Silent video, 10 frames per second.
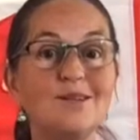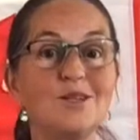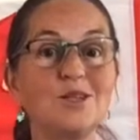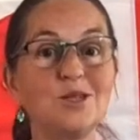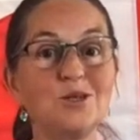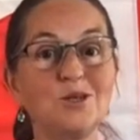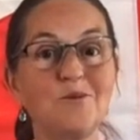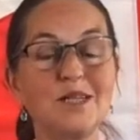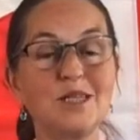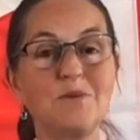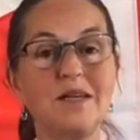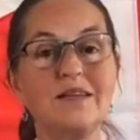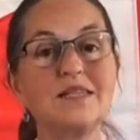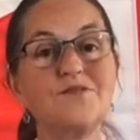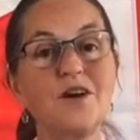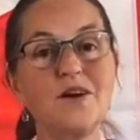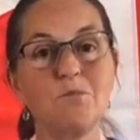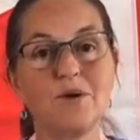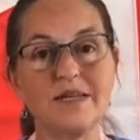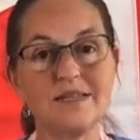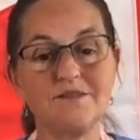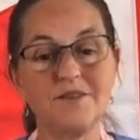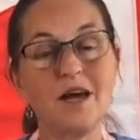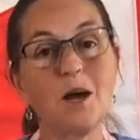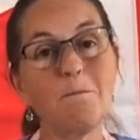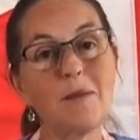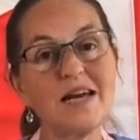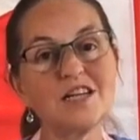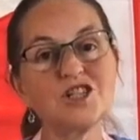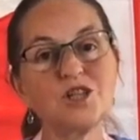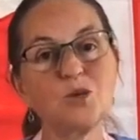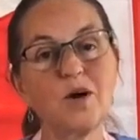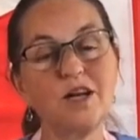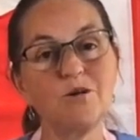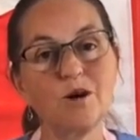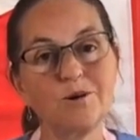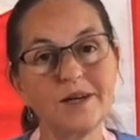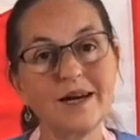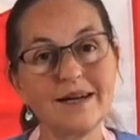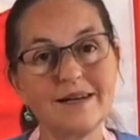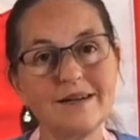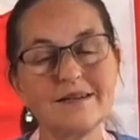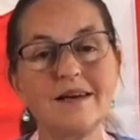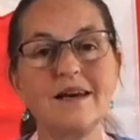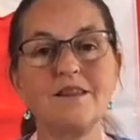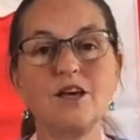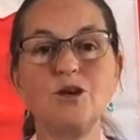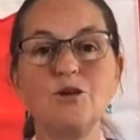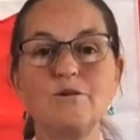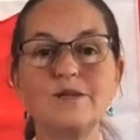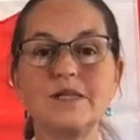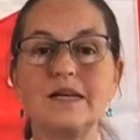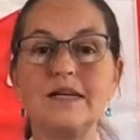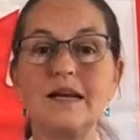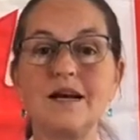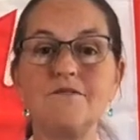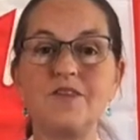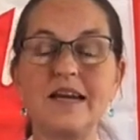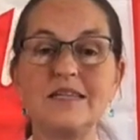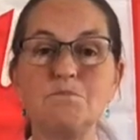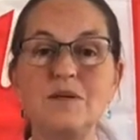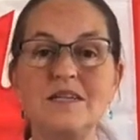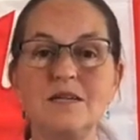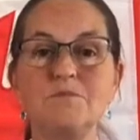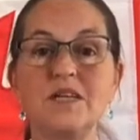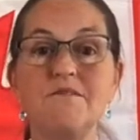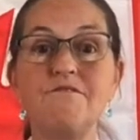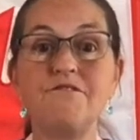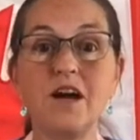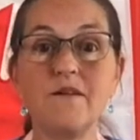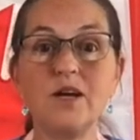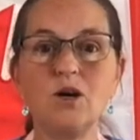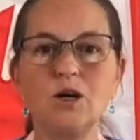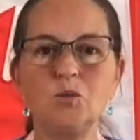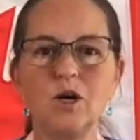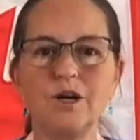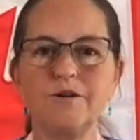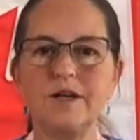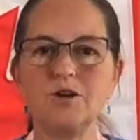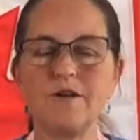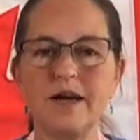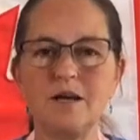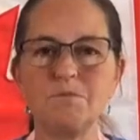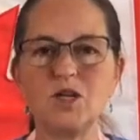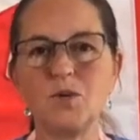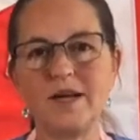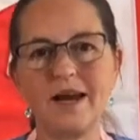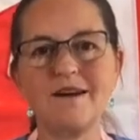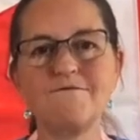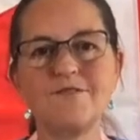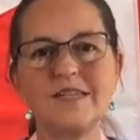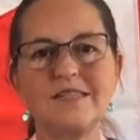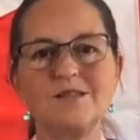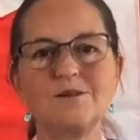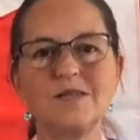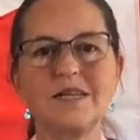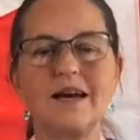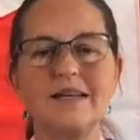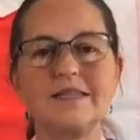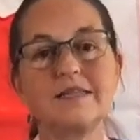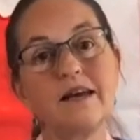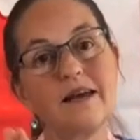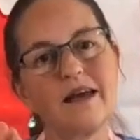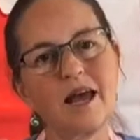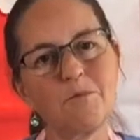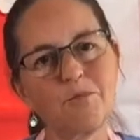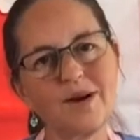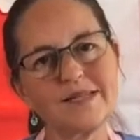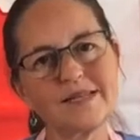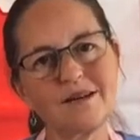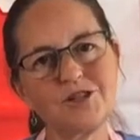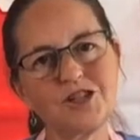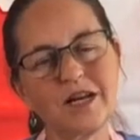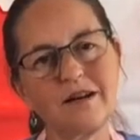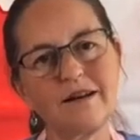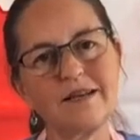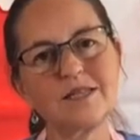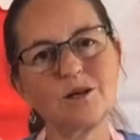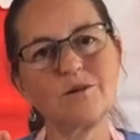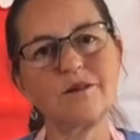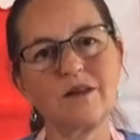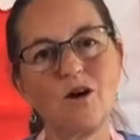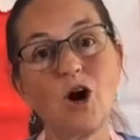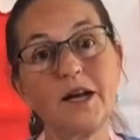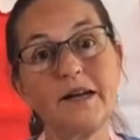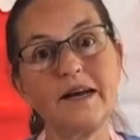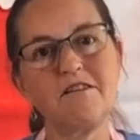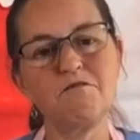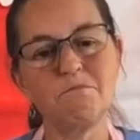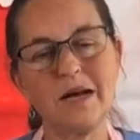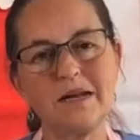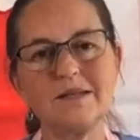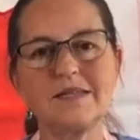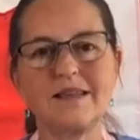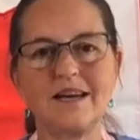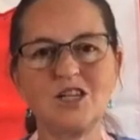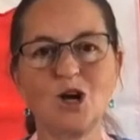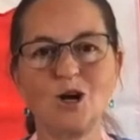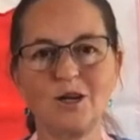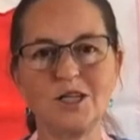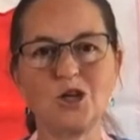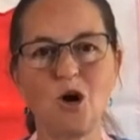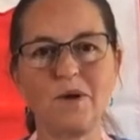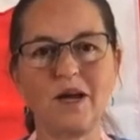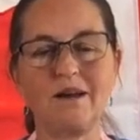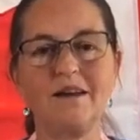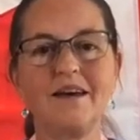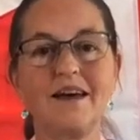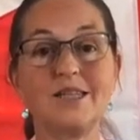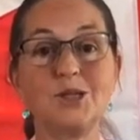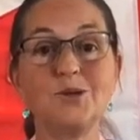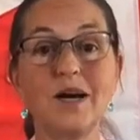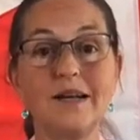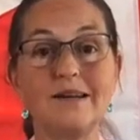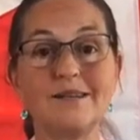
dessert recipe that's very impressive. Make sure when you go to cut it that you use a knife that has been dipped in very hot water and dry it between every single slice, and press down gently so that the hot knife melts that chocolate topping as you cut it.